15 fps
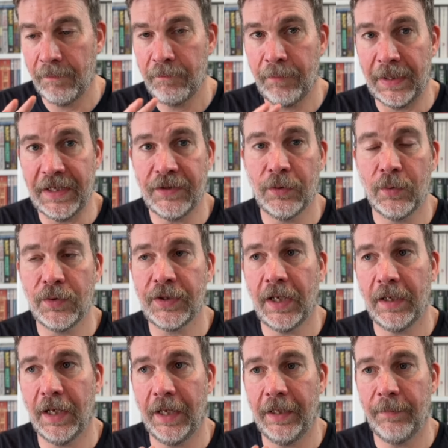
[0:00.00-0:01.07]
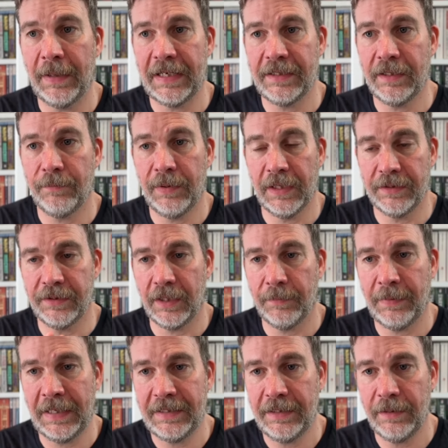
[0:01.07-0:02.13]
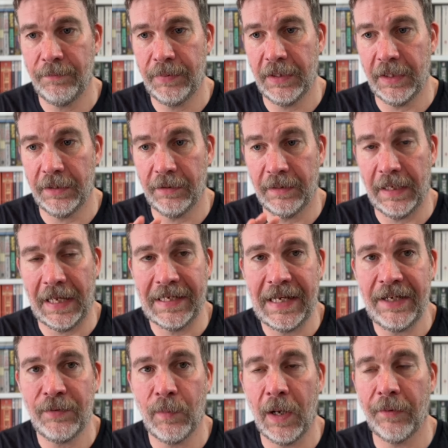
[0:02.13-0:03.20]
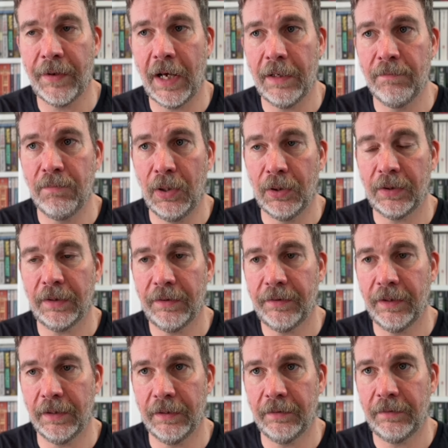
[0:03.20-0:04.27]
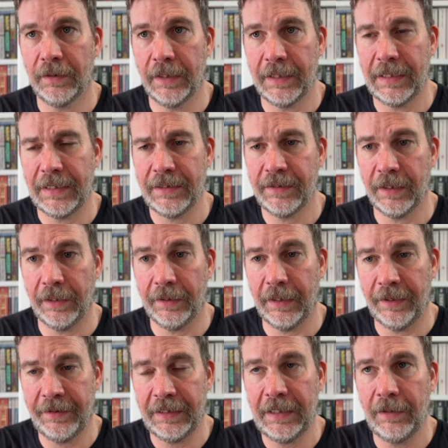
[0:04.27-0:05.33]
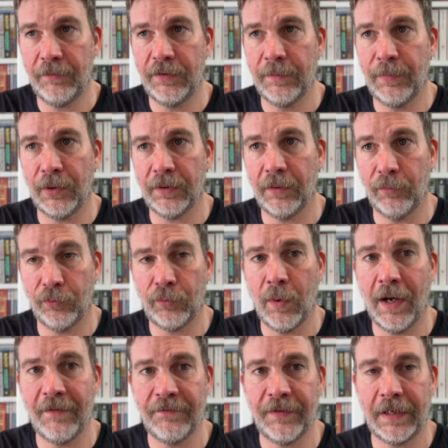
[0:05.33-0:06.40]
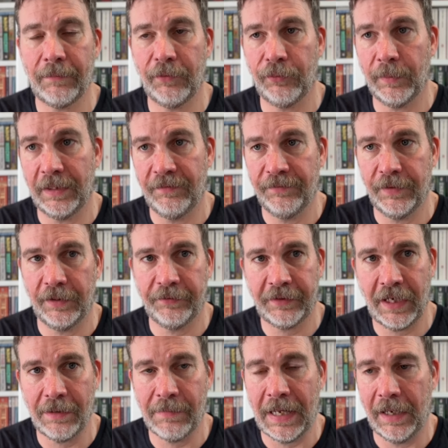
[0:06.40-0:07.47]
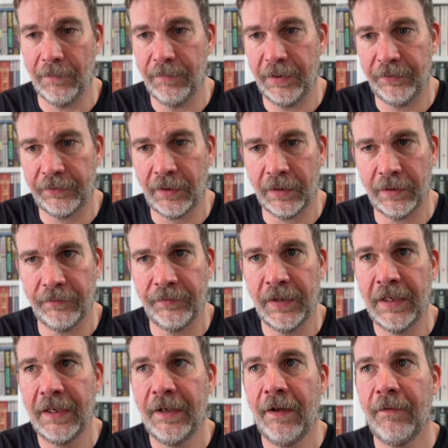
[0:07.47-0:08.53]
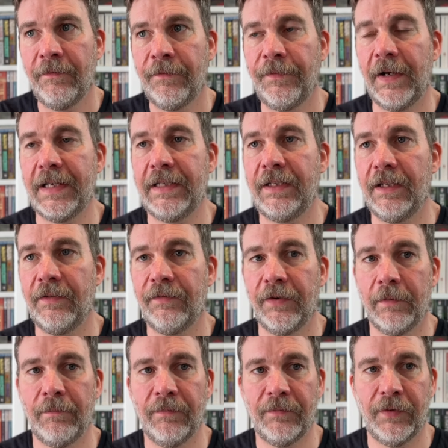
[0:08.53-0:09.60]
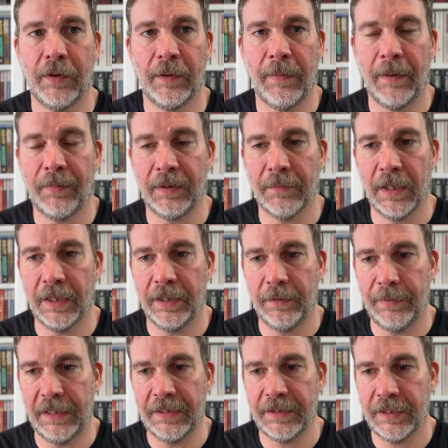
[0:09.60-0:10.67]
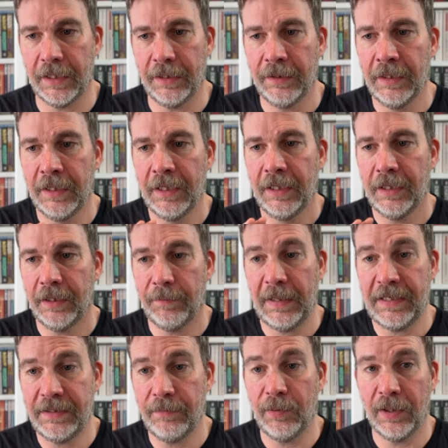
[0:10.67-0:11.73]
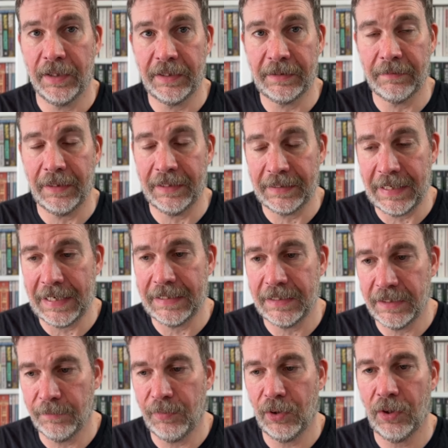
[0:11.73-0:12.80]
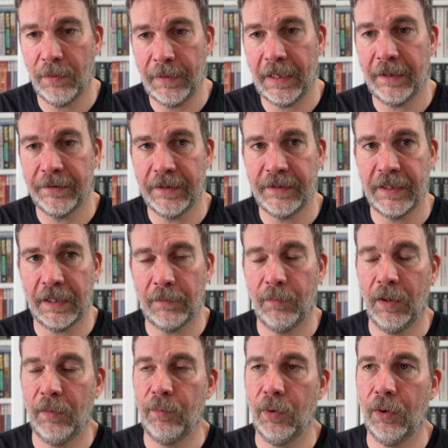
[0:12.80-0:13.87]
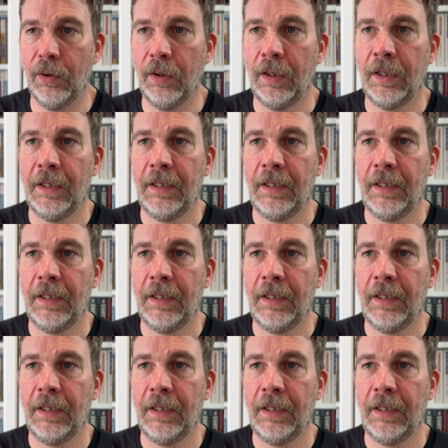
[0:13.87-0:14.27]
But it's also like The Painted Bird. So The Painted Bird, a less well-known book than Lolita. And I think it was a book that was quite famous when it first came out, but it's kind of faded from the public mind a bit. So The Painted Bird, again, is a book about the Second World War.